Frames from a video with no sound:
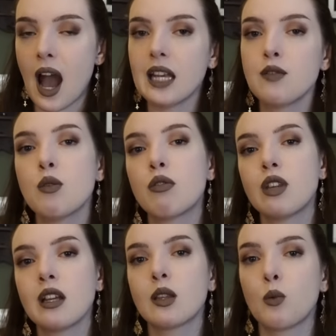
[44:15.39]
And if you
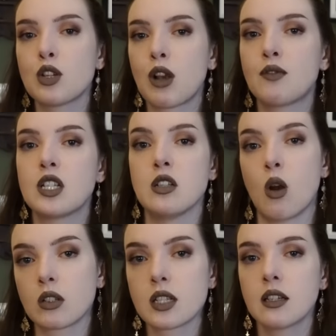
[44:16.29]
think that witchcraft is
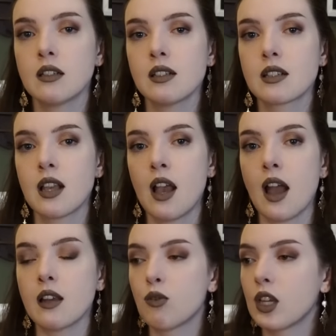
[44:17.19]
nonsense,
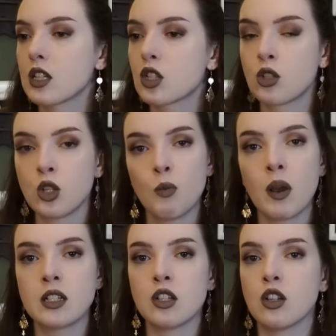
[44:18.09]
and you think it's
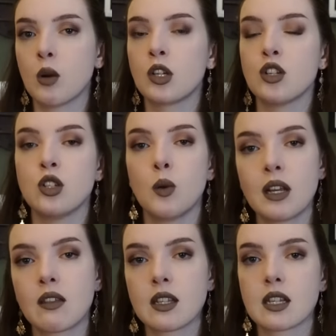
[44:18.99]
stupid, and you don't want to do
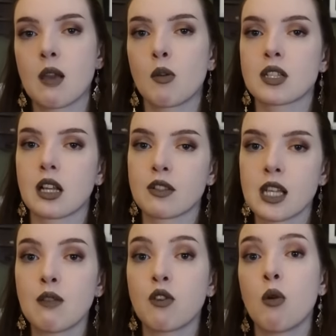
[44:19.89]
anything to keep yourself
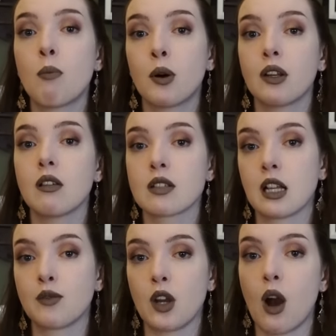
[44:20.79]
safe, you are putting
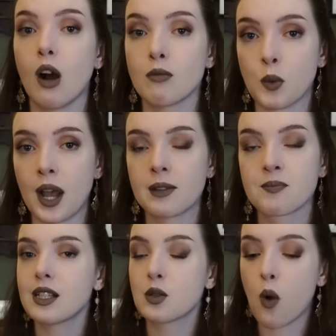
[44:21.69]
yourself in harm's way.
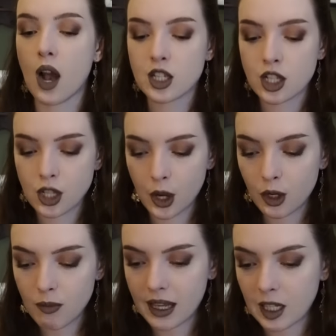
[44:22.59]
This is why
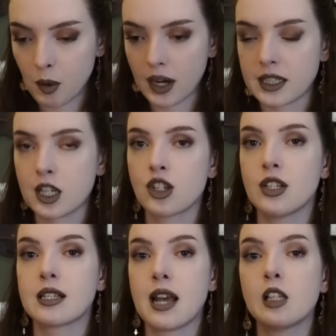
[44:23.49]
so many
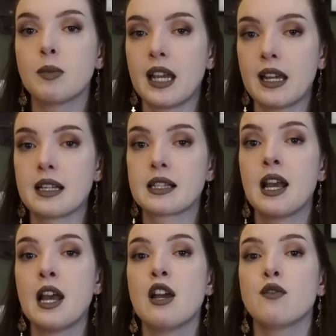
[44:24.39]
practitioners tell beginners,
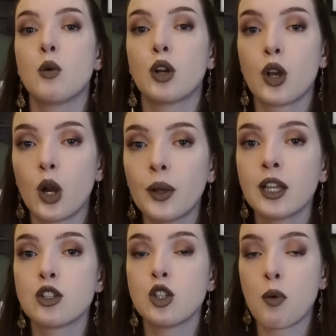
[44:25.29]
if you are
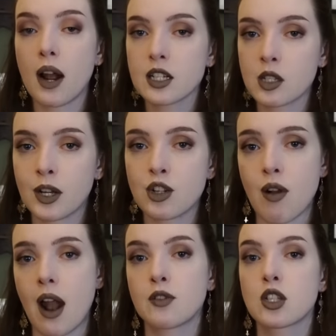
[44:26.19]
going to practice
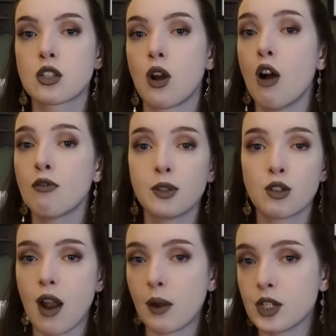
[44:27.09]
witchcraft, start from the
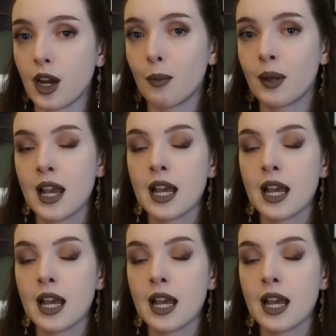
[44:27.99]
ground up.